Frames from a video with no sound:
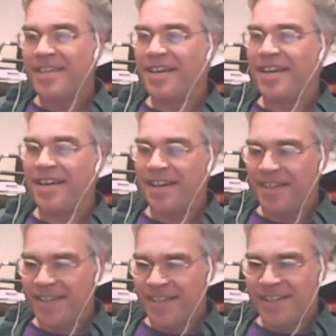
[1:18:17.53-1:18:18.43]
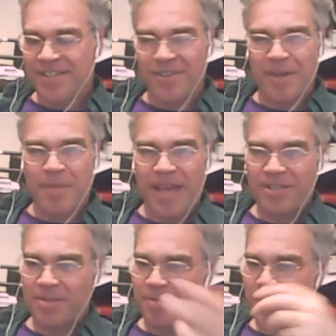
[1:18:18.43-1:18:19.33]
Uh, so I, as
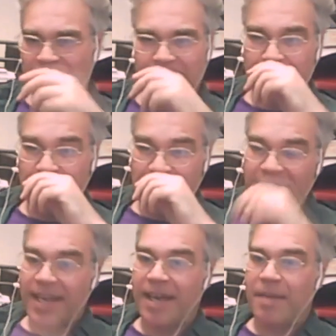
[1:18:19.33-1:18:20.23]
you mentioned at the beginning,